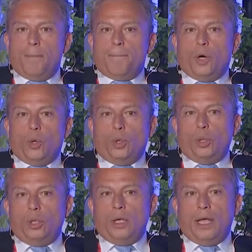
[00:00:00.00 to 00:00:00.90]

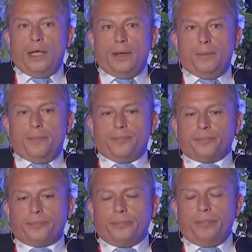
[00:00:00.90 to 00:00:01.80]
pull
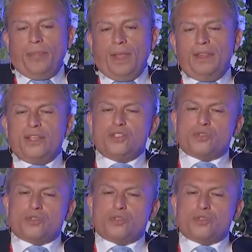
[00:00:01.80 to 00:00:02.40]
the